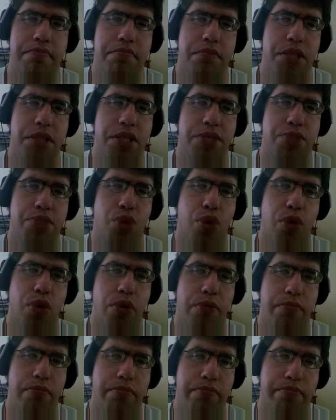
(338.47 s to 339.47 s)
is
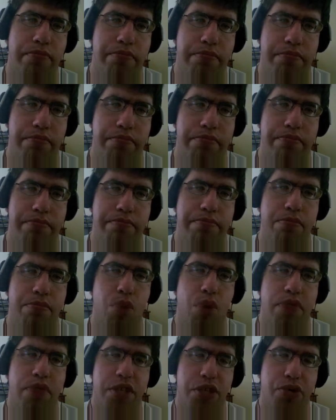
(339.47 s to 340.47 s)
more
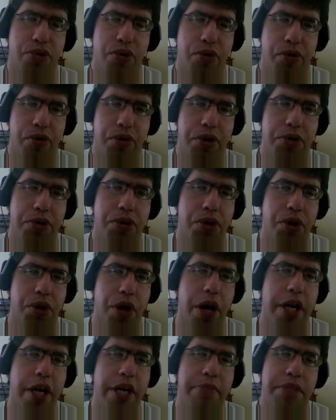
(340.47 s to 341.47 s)
of a screen reader user than
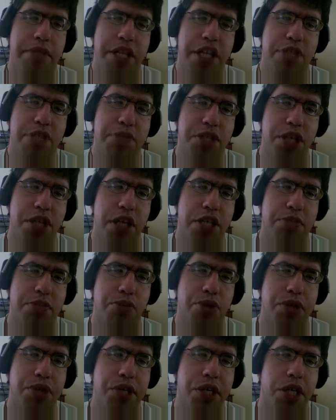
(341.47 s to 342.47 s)
I am, but that's besides the
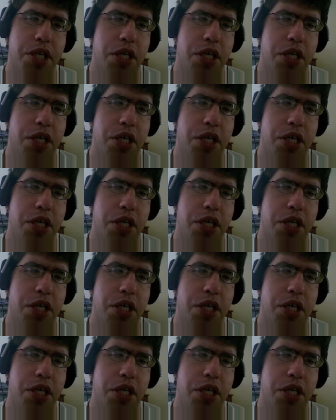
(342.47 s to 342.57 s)
point.